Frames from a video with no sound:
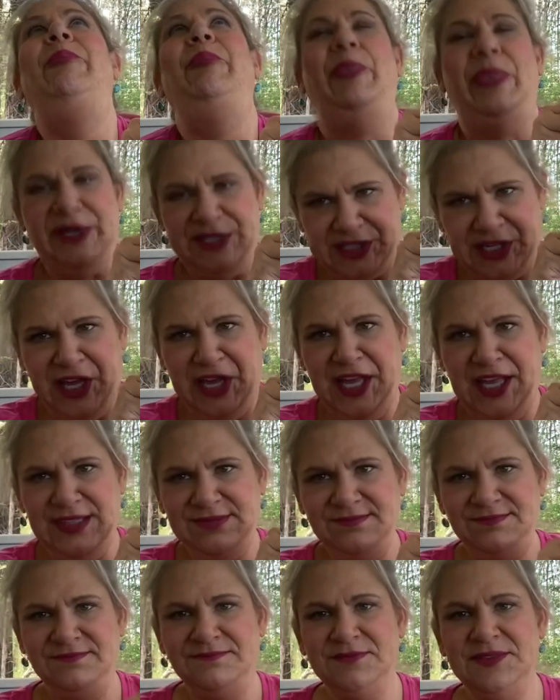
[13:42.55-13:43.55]
But it's good.
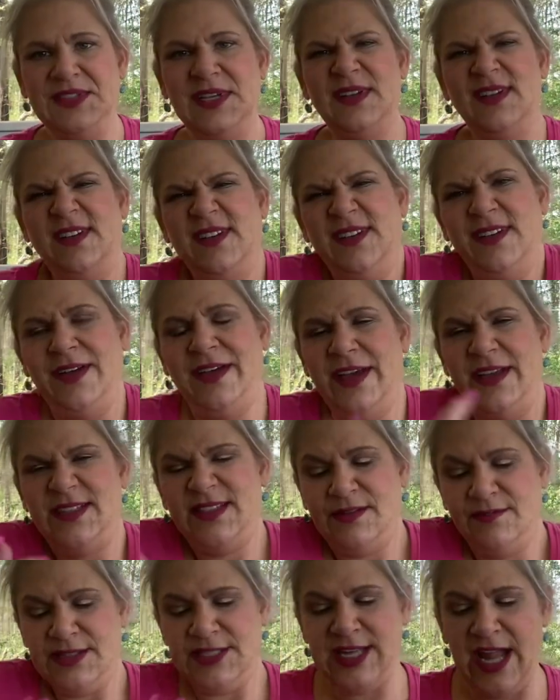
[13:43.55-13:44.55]
It's
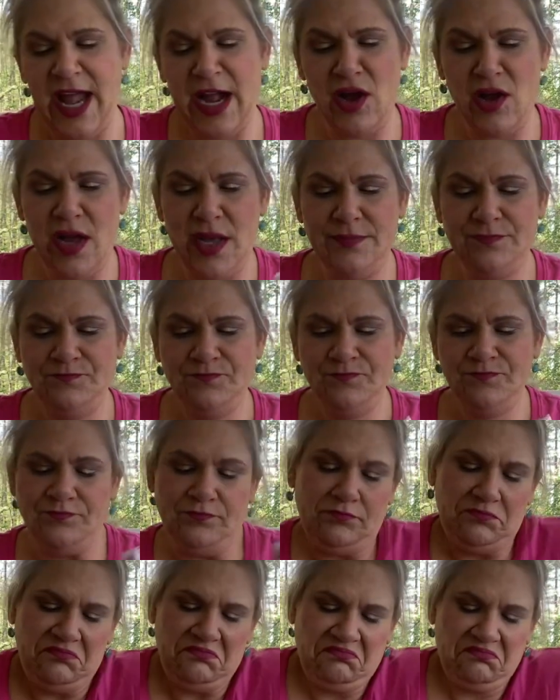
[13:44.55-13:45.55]
something to snack on.
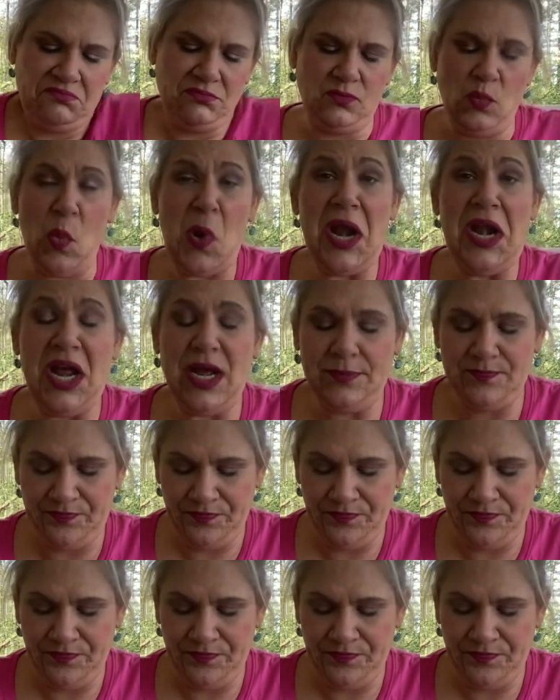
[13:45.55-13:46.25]
Why not?